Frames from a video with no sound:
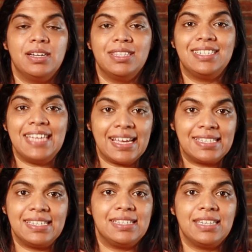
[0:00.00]
the
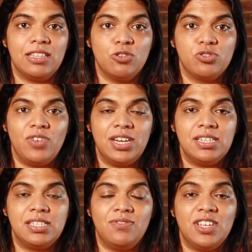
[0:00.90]
taxes in those
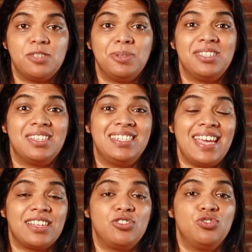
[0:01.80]
various investments, the
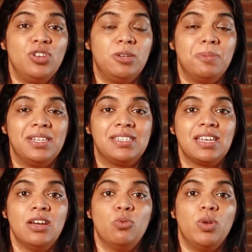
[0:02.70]
tax treatments
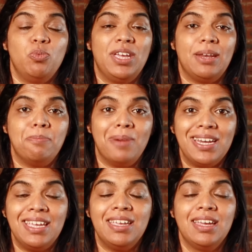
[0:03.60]
when we get
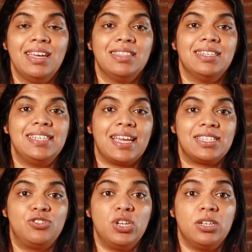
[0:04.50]
money, the
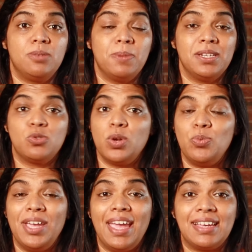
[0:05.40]
tax treatments when
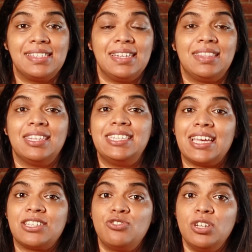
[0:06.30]
we exit, the
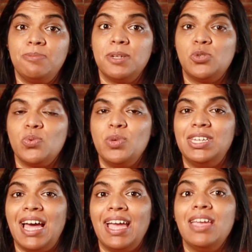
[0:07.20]
tax treatments when we
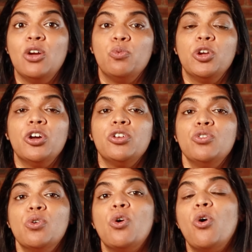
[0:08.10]
die. We got to
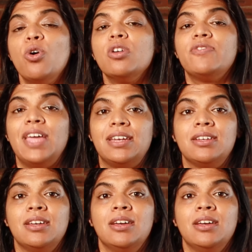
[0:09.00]
know all of that